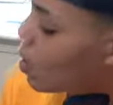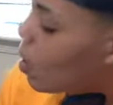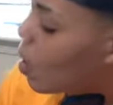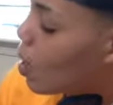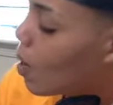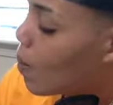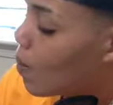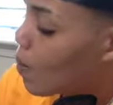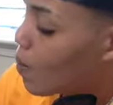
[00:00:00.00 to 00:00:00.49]

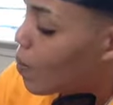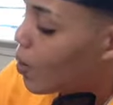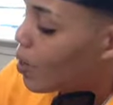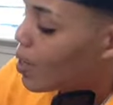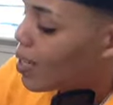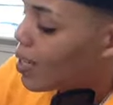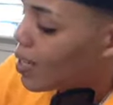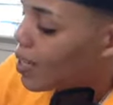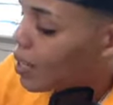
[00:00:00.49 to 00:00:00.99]

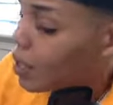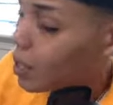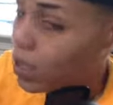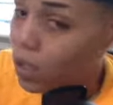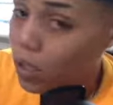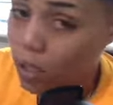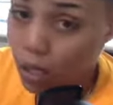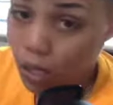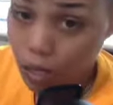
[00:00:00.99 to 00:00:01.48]

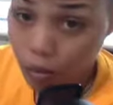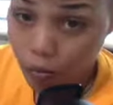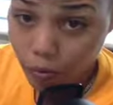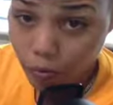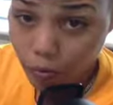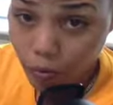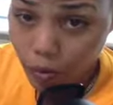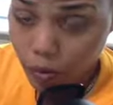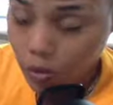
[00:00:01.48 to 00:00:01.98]
Abundance in
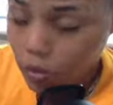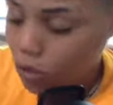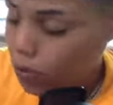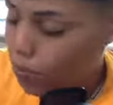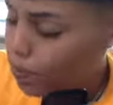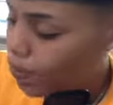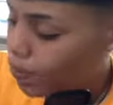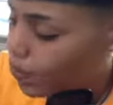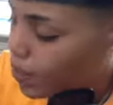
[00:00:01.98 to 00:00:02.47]
reverse.
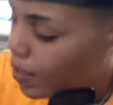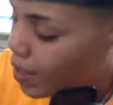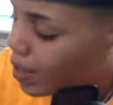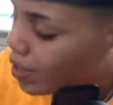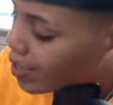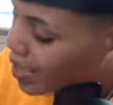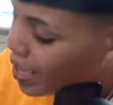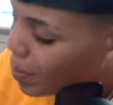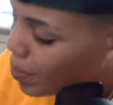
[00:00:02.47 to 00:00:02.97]

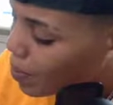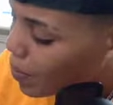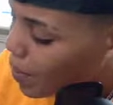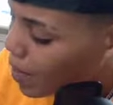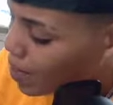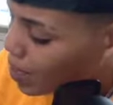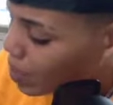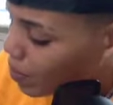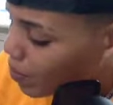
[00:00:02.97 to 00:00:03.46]
Keep a
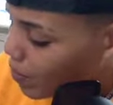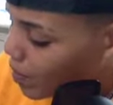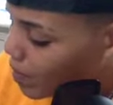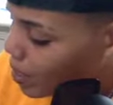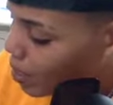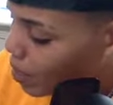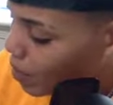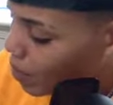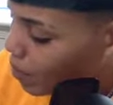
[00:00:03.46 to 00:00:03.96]
positive
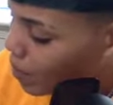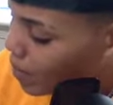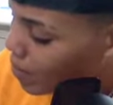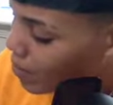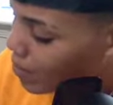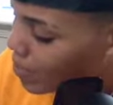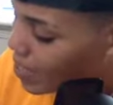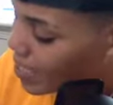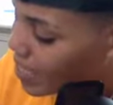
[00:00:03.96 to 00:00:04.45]
mindset.
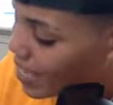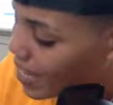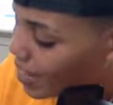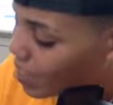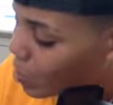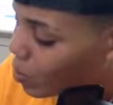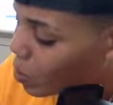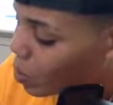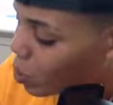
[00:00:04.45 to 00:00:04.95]
Manifest
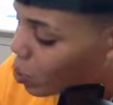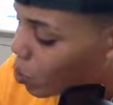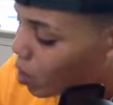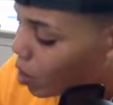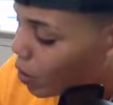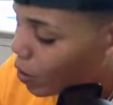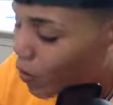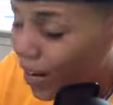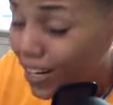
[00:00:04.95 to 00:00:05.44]
exactly what you
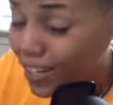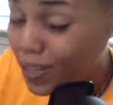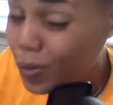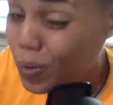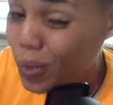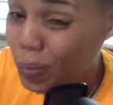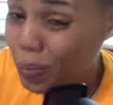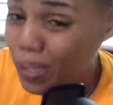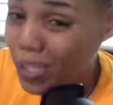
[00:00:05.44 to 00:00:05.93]
want
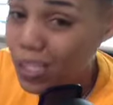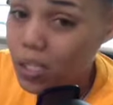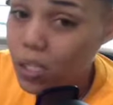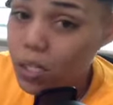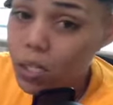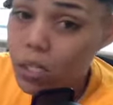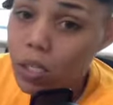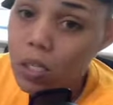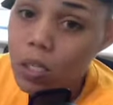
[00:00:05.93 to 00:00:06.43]
gratitude and bliss,
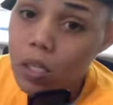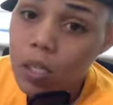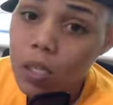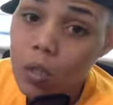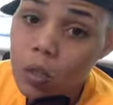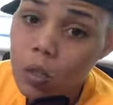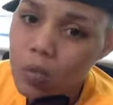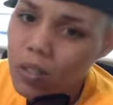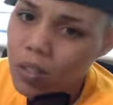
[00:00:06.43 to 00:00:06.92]

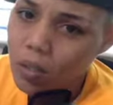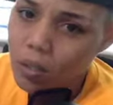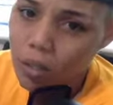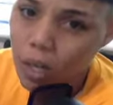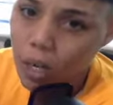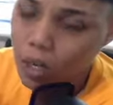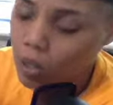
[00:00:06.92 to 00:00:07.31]
which means they're not